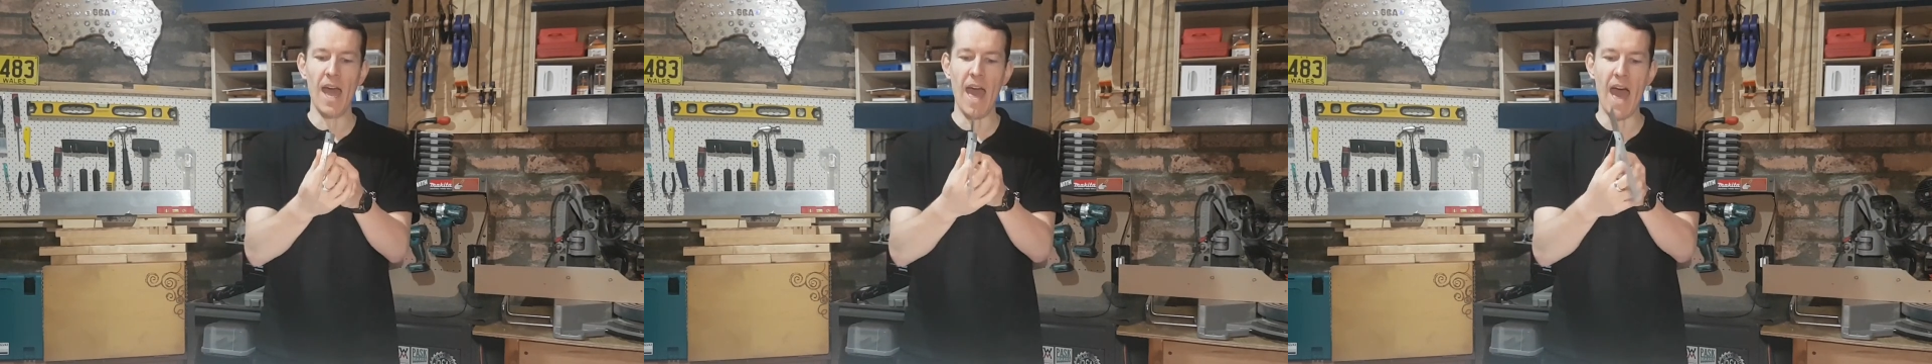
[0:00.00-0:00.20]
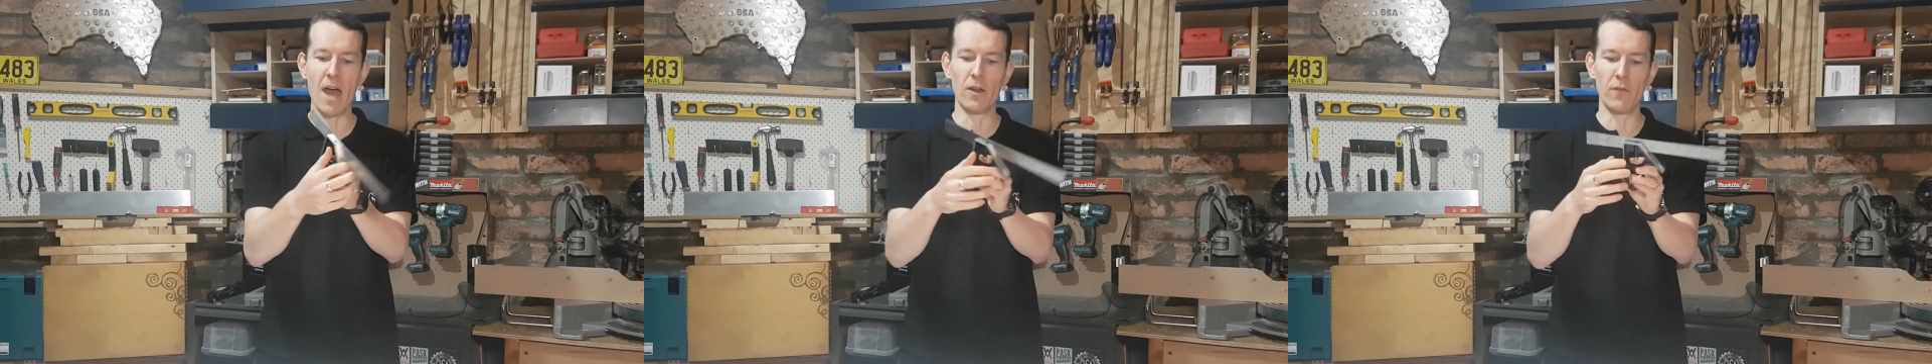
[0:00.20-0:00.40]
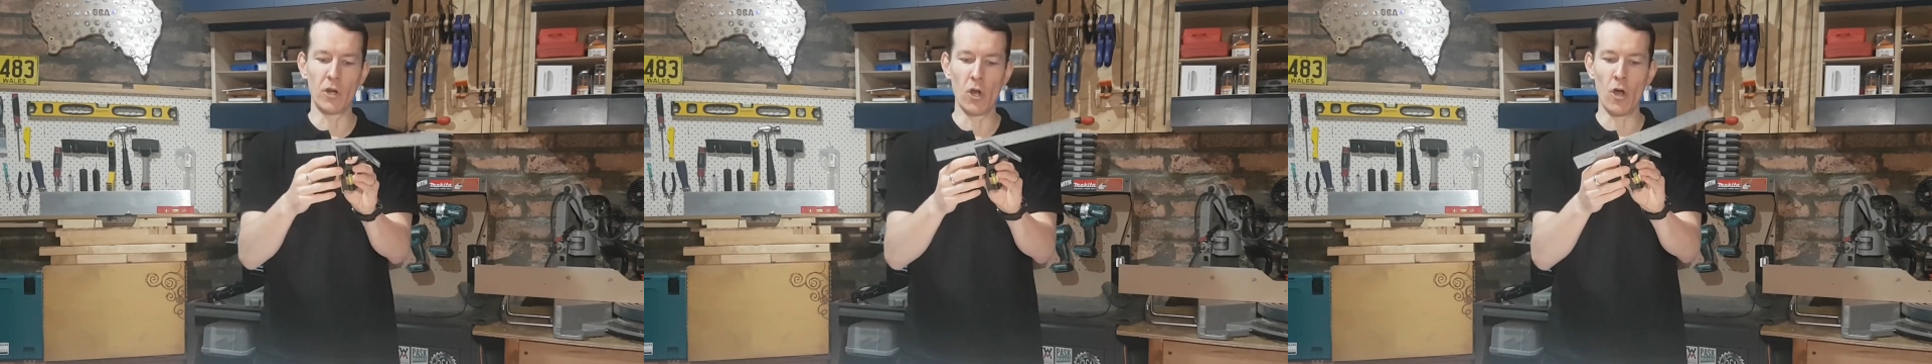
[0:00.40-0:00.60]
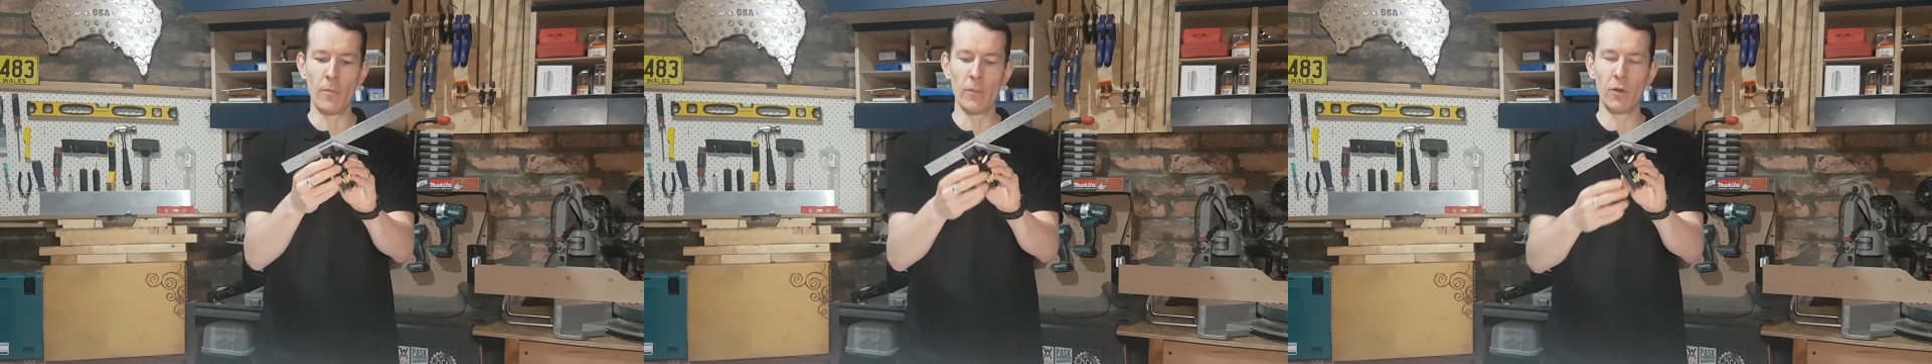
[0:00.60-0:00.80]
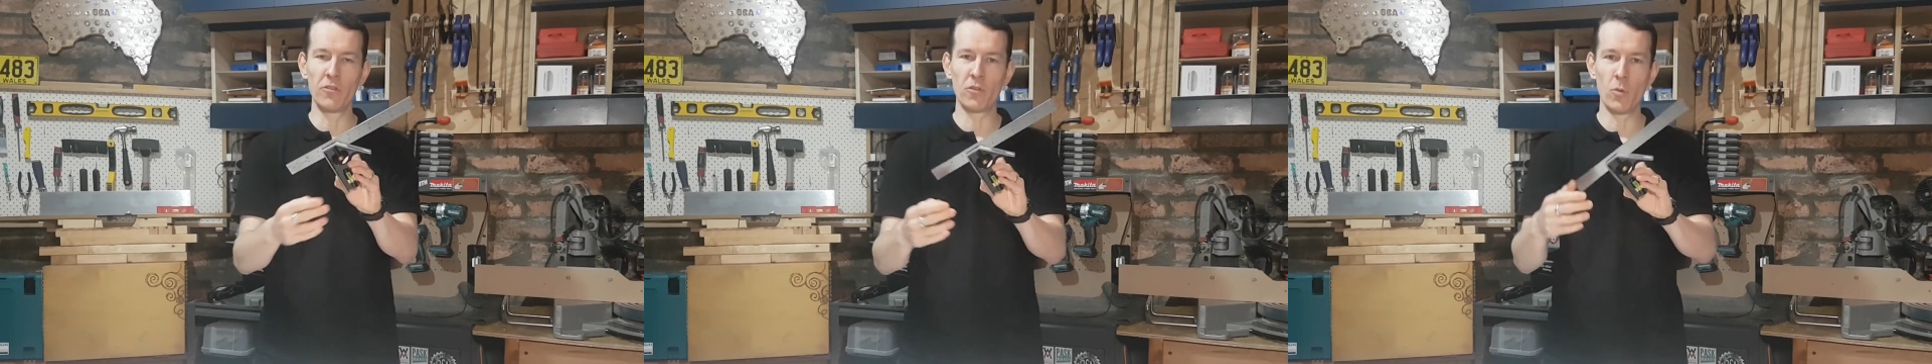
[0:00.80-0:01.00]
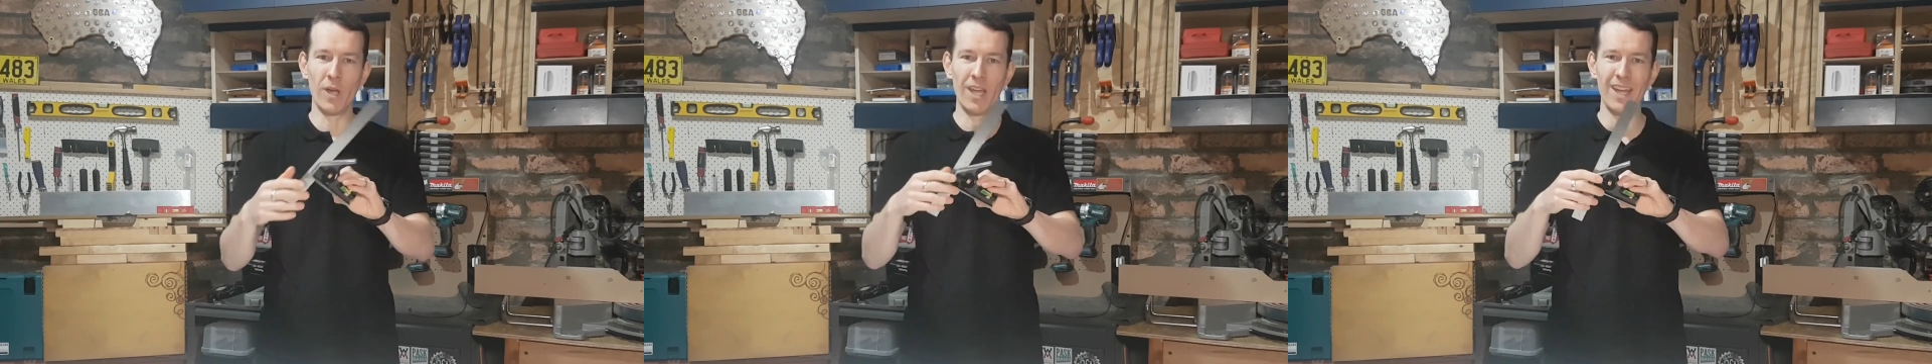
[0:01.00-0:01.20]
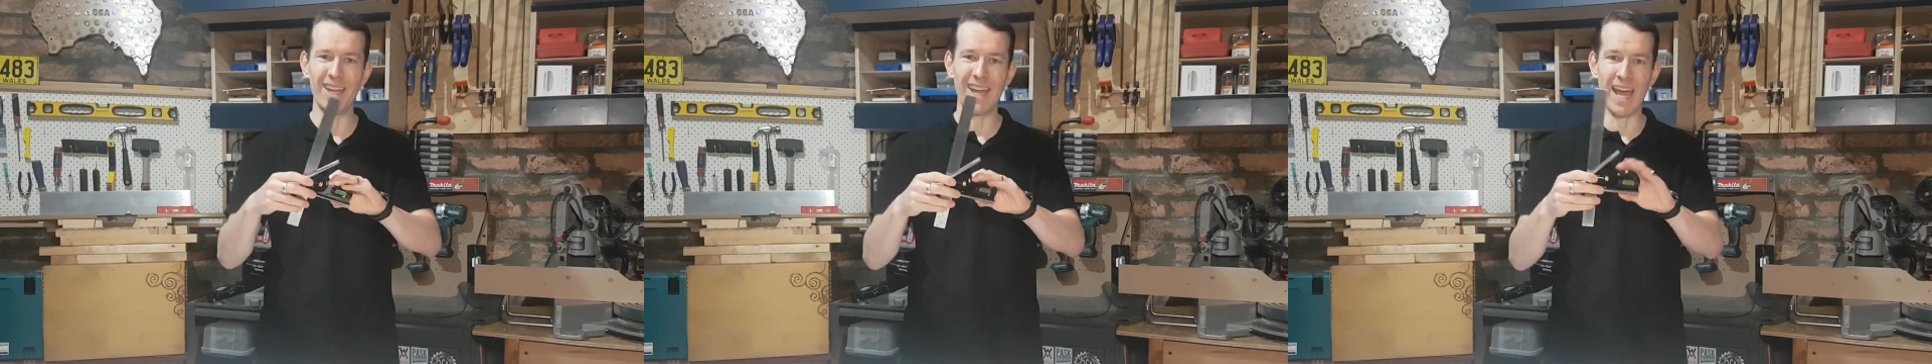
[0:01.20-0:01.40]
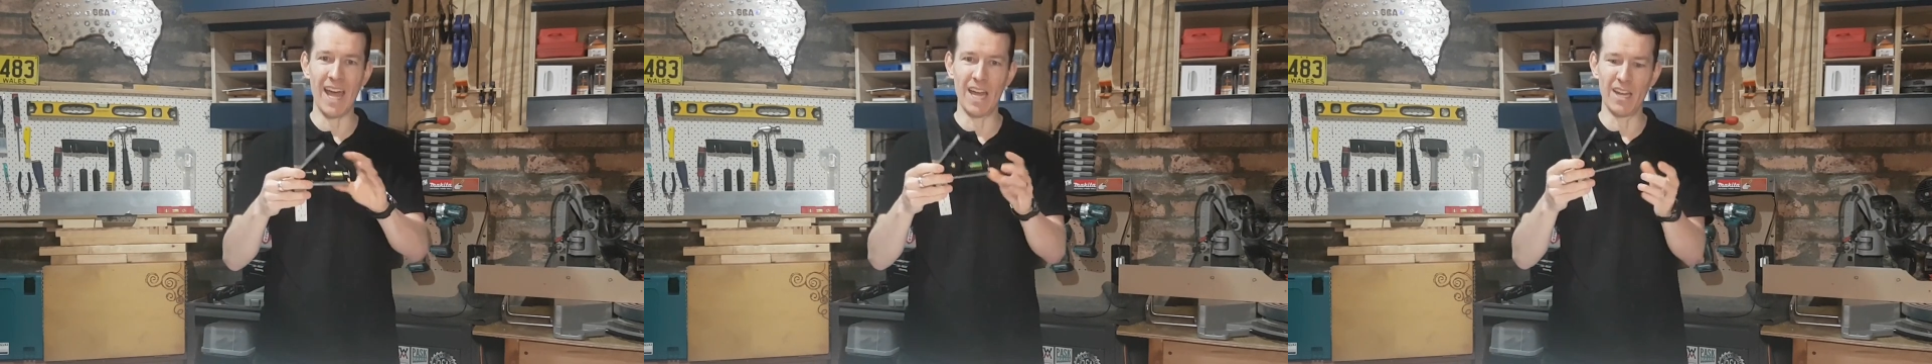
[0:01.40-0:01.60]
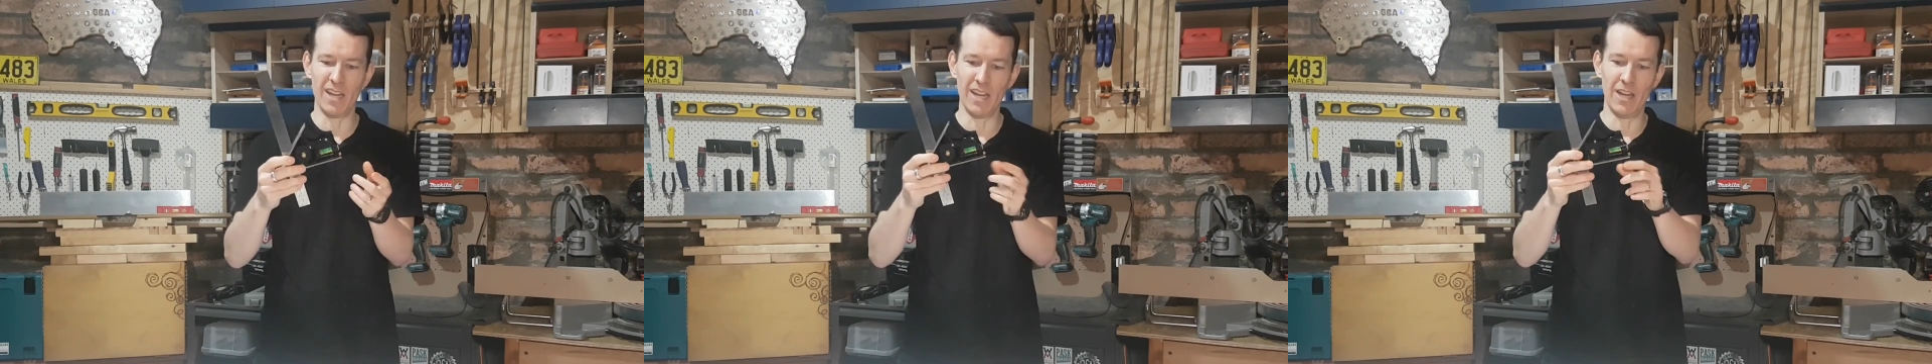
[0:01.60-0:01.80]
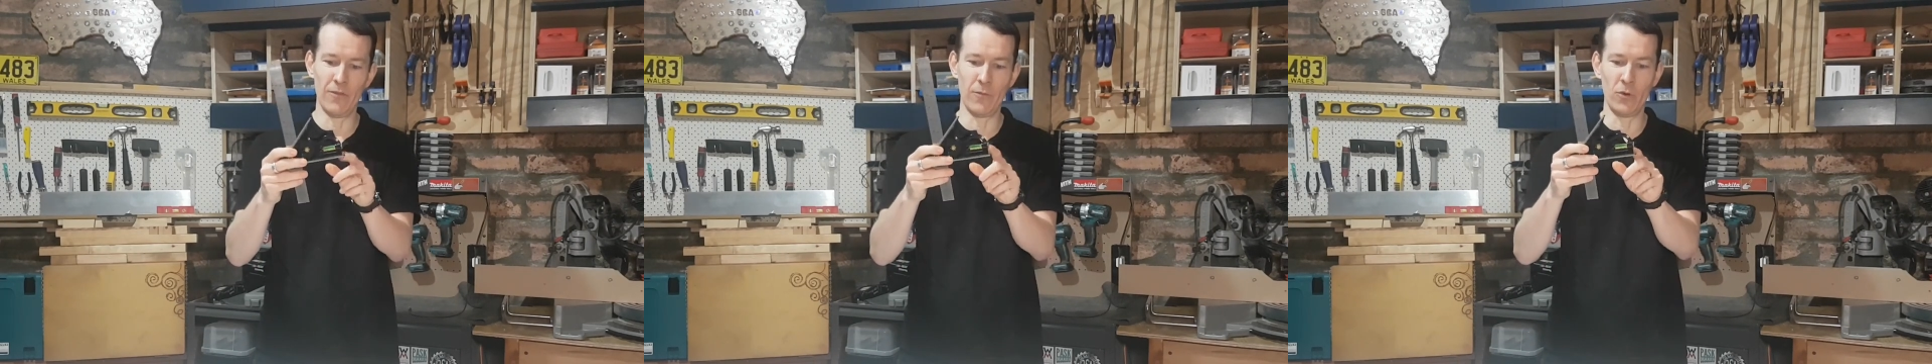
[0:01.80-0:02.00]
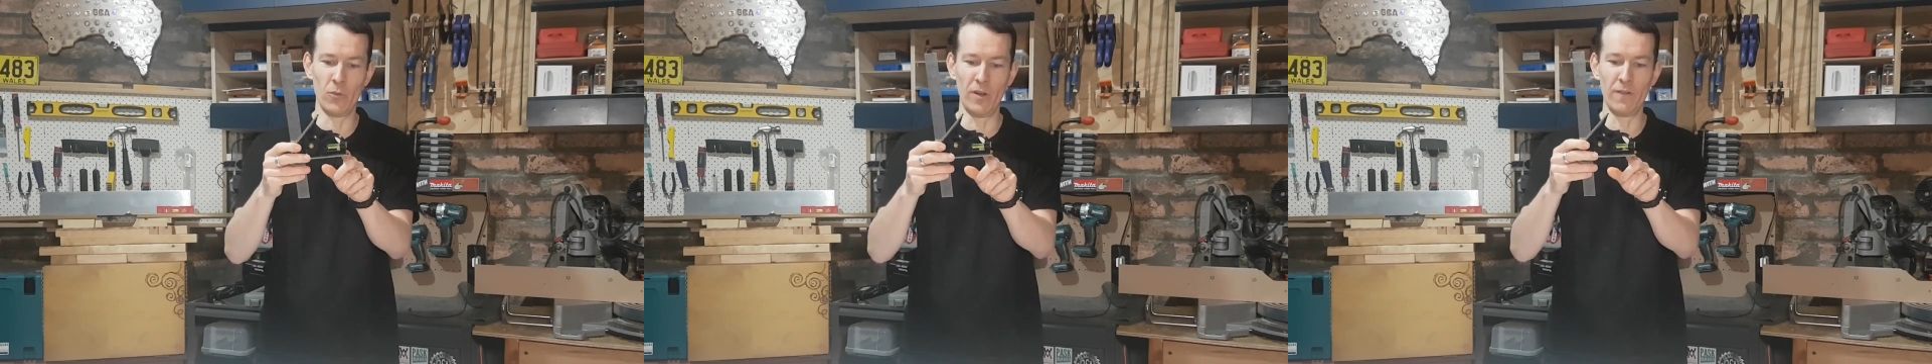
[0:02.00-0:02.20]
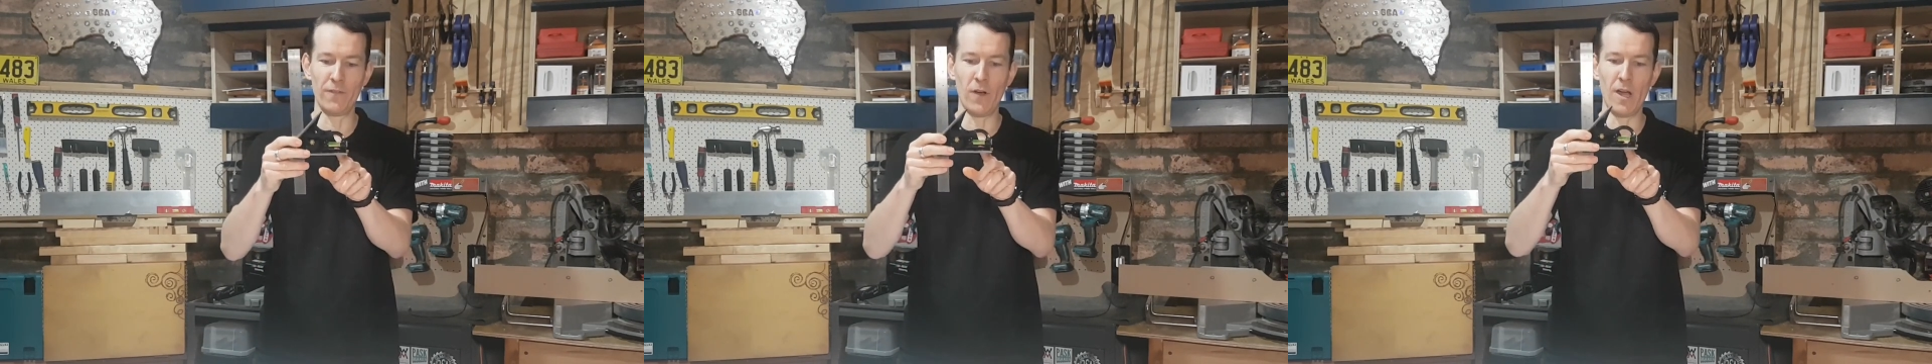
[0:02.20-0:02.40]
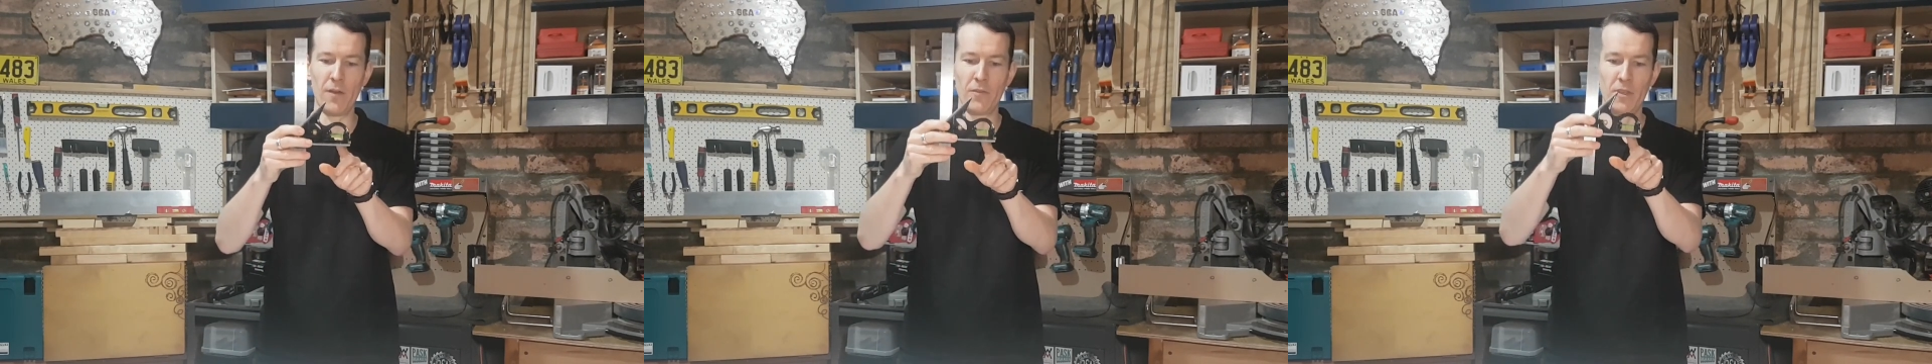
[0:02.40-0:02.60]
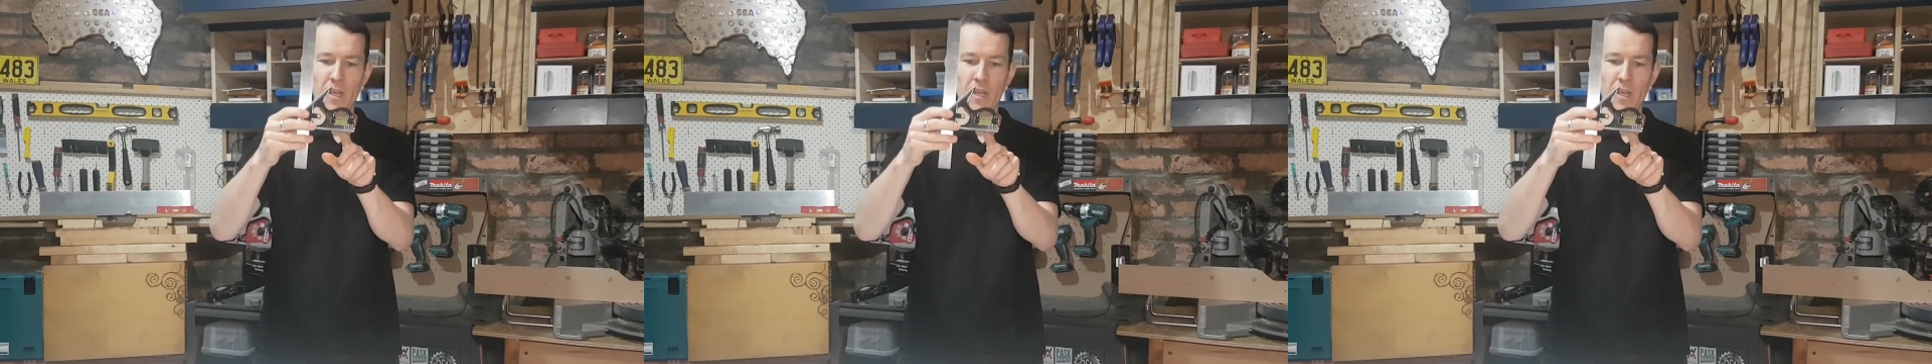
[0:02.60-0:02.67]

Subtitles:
out of a combo square, and if we're doing five